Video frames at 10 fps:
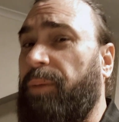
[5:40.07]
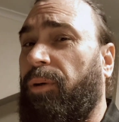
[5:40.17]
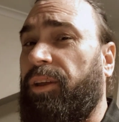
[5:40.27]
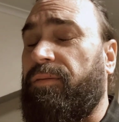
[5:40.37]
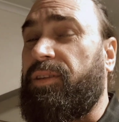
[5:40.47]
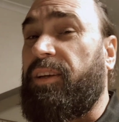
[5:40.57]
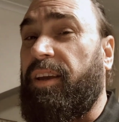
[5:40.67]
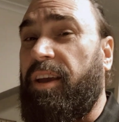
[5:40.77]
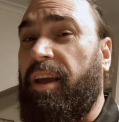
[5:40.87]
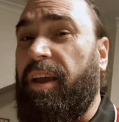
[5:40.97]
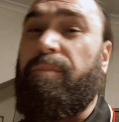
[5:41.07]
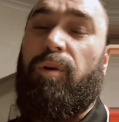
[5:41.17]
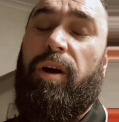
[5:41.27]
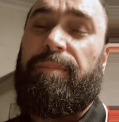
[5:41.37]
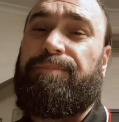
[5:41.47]
olives in
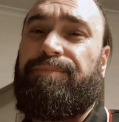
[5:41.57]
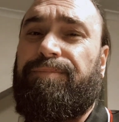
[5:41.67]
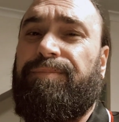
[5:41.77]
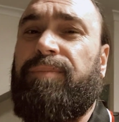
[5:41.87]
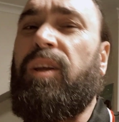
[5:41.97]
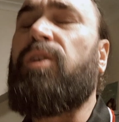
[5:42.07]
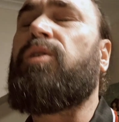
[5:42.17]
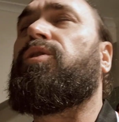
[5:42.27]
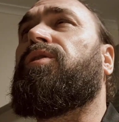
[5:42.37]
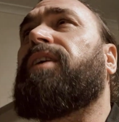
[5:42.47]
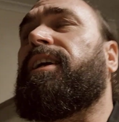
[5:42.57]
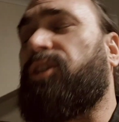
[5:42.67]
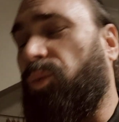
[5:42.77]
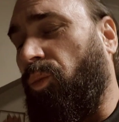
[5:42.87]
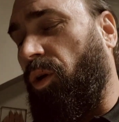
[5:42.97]
brine. You need
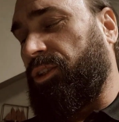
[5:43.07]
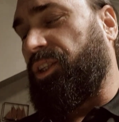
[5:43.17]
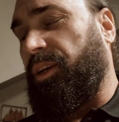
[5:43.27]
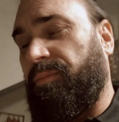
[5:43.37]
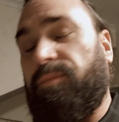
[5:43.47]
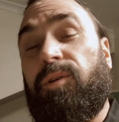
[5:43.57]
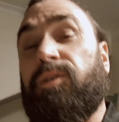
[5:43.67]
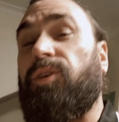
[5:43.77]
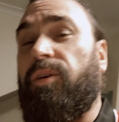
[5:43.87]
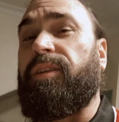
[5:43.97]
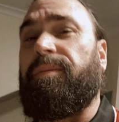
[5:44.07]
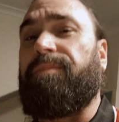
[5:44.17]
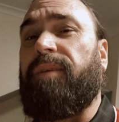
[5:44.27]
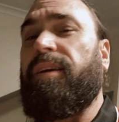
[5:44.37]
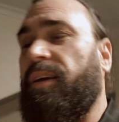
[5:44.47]
to wash them. You soak them.
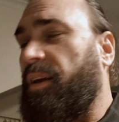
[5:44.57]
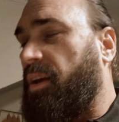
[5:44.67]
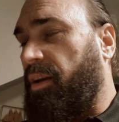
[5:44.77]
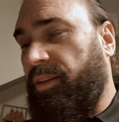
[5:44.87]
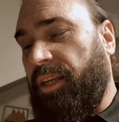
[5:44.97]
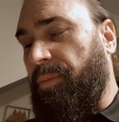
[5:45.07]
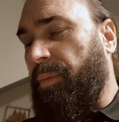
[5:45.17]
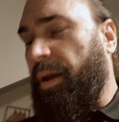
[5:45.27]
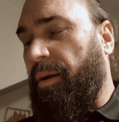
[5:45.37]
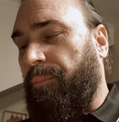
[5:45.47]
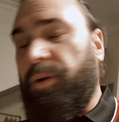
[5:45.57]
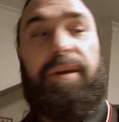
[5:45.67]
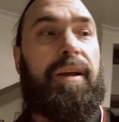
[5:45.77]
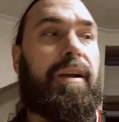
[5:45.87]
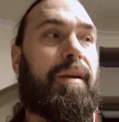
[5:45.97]
Tip them out. Put them
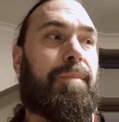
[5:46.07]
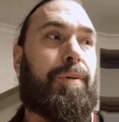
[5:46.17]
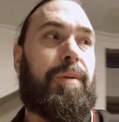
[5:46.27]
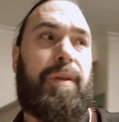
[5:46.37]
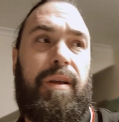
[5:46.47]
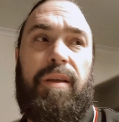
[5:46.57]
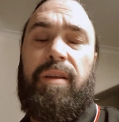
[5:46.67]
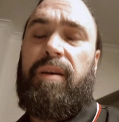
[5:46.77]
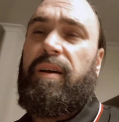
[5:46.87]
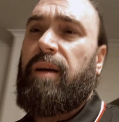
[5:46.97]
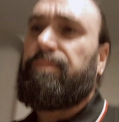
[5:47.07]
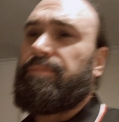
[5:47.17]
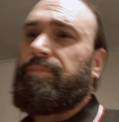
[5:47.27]
in a